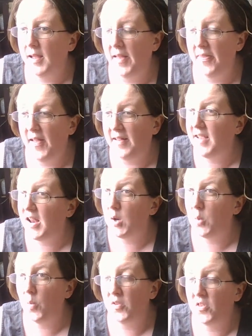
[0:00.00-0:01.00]
And that's kind
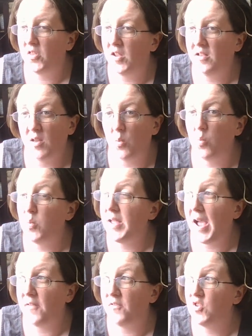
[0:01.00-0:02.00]
of one of the things that we
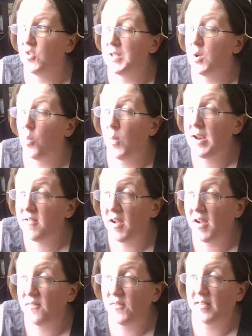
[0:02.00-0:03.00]
have to be aware
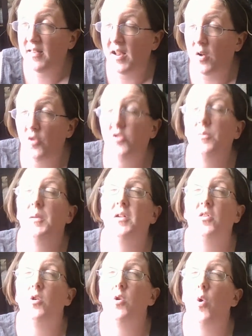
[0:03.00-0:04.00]
of, is that
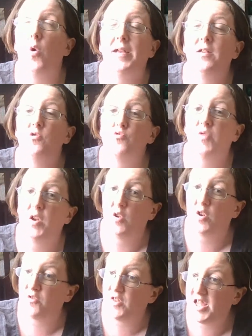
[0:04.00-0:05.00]
ultimately the goal is
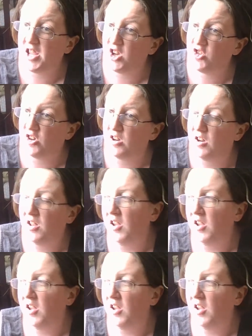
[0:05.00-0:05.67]
reunification.